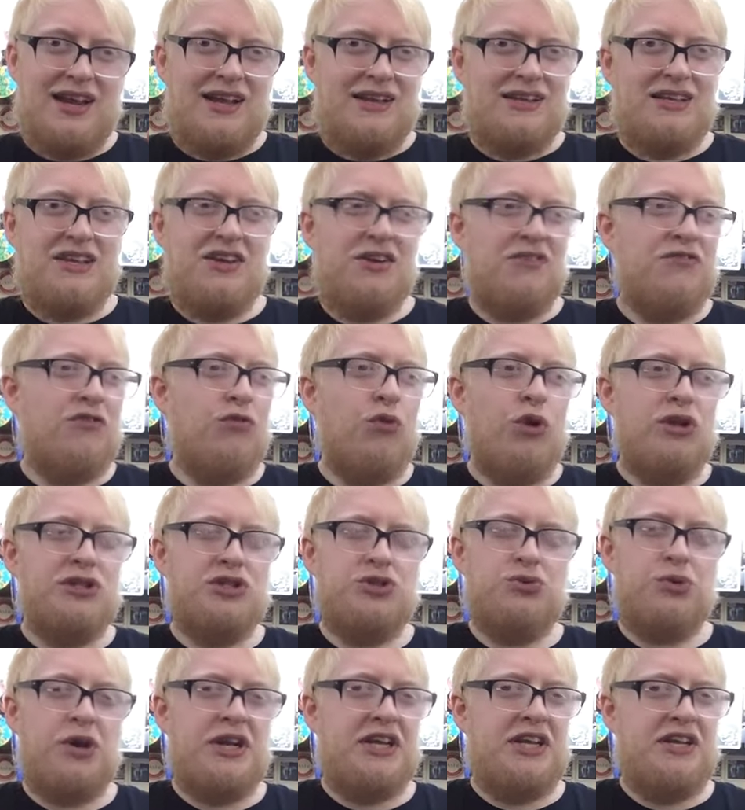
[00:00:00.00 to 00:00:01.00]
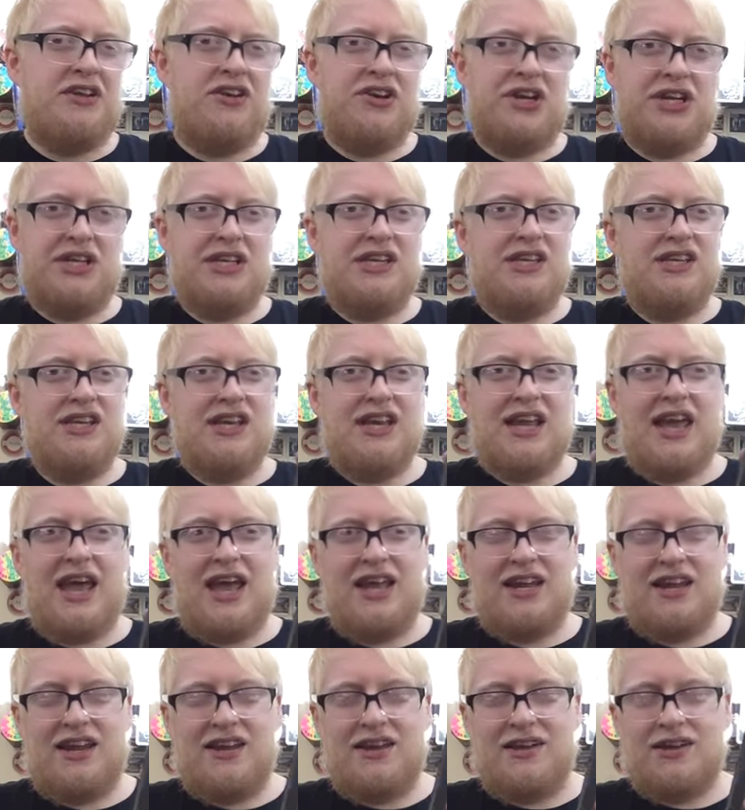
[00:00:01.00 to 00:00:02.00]
Yeah, for £1.29, you're
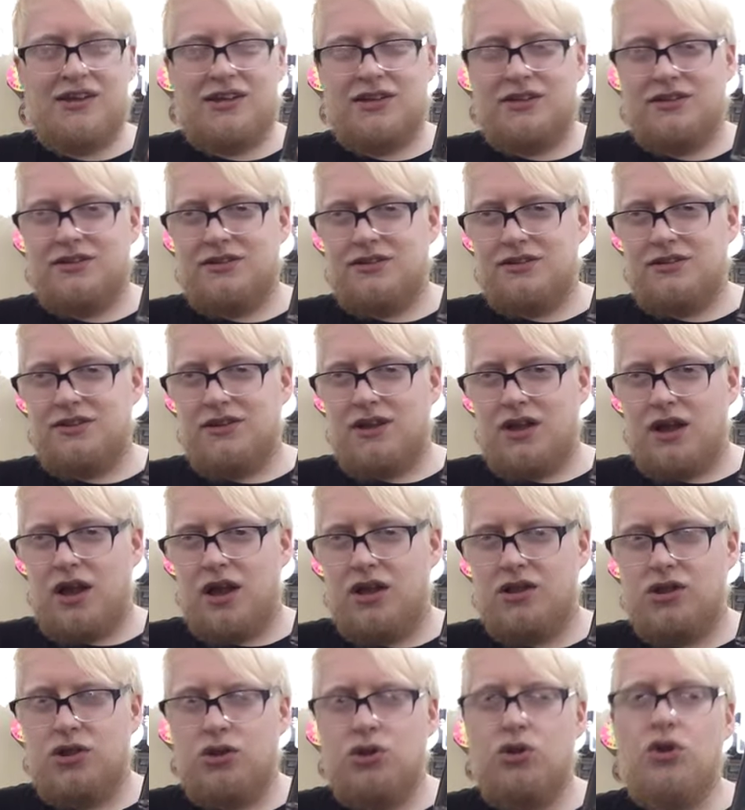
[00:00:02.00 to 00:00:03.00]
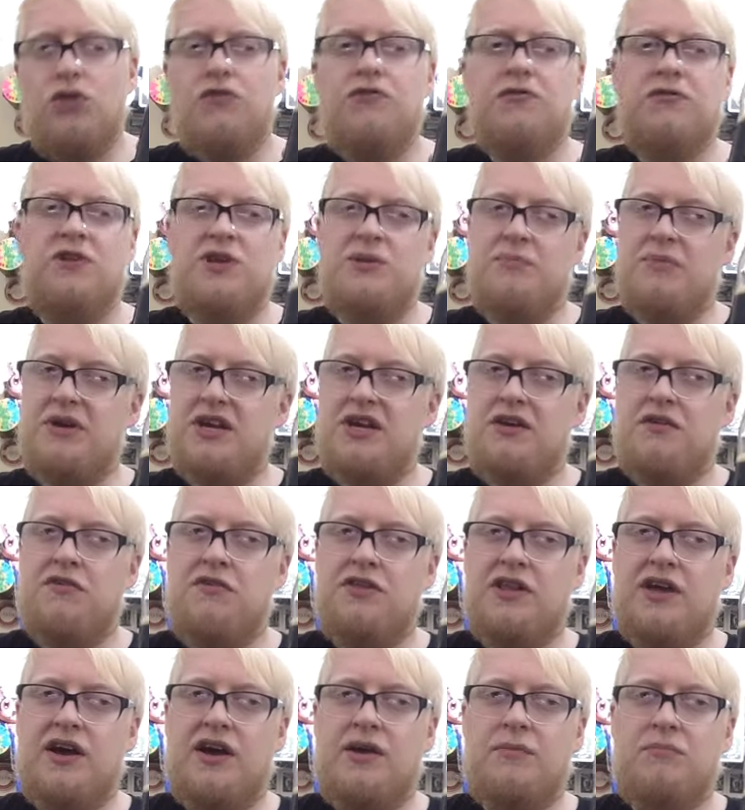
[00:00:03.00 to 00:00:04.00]
getting a lovely beer
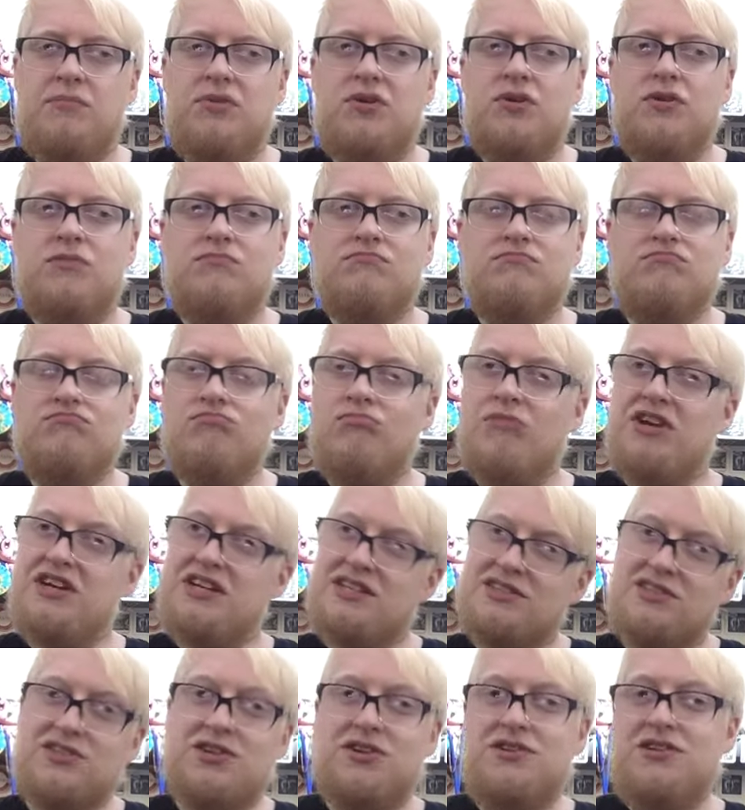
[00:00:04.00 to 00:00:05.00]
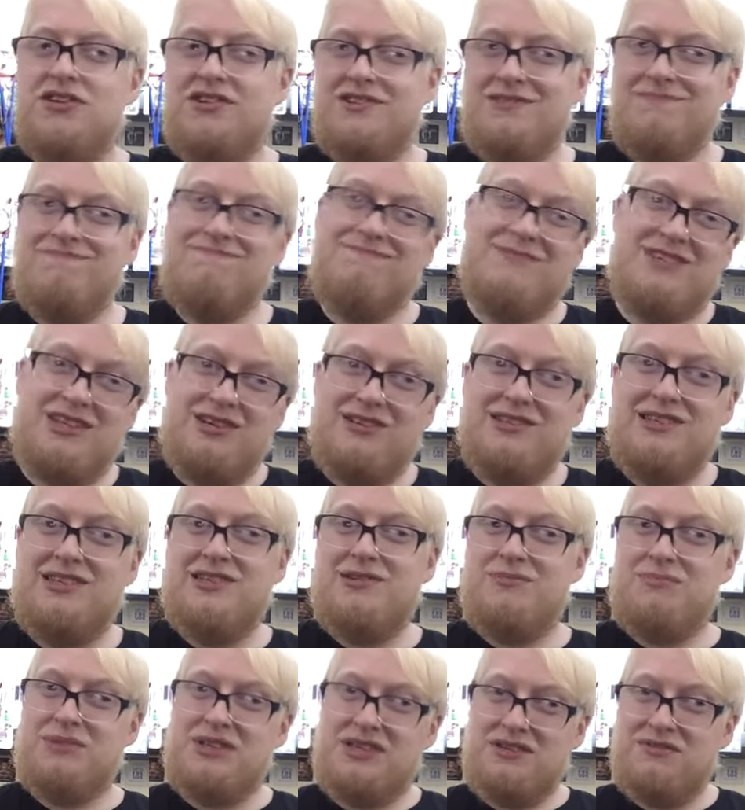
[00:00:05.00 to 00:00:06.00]
for that. But when it's on a, you know, a
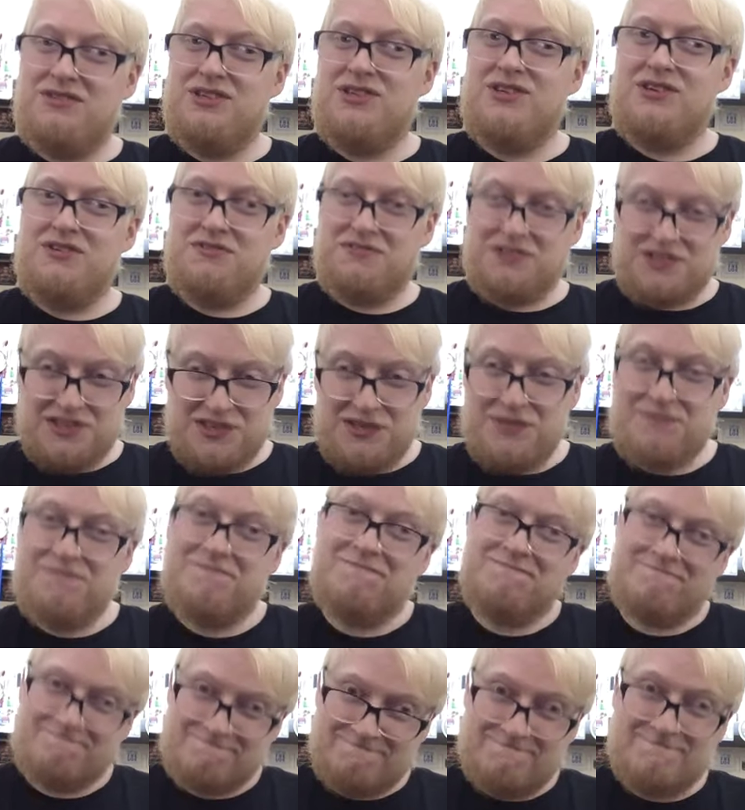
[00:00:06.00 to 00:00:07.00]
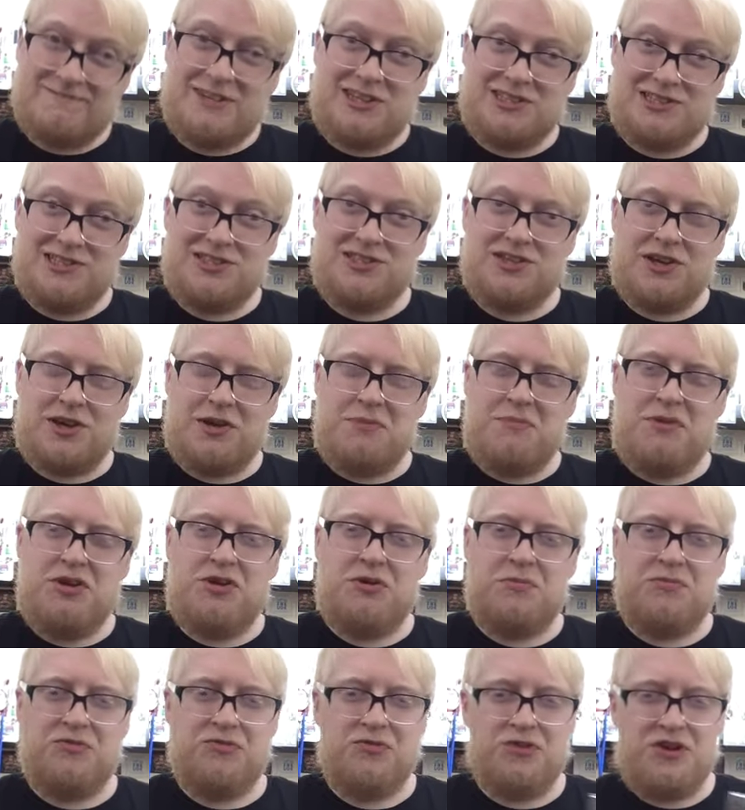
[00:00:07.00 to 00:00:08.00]
little bit of an offer, sign me
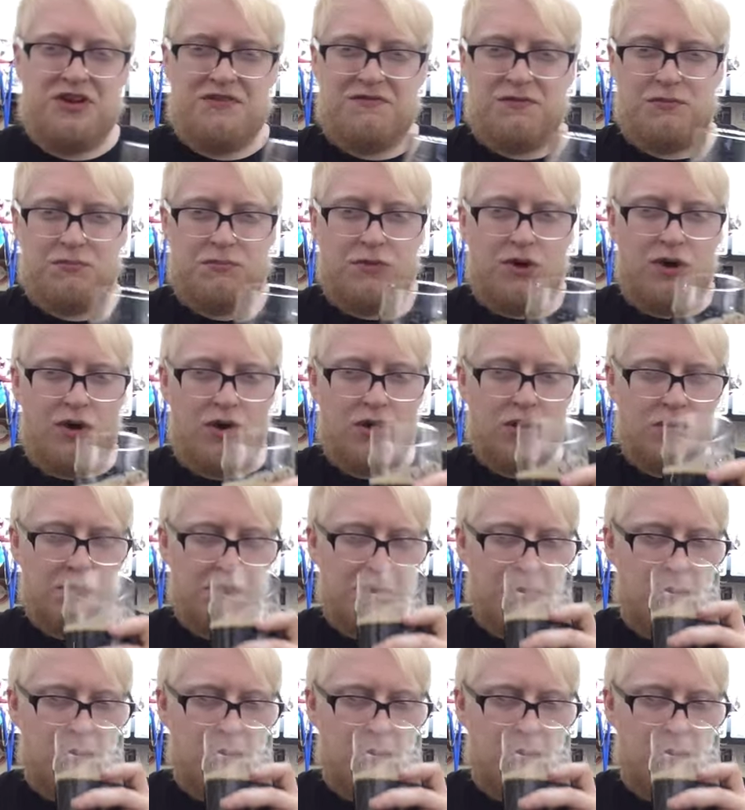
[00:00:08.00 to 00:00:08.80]
up for even more.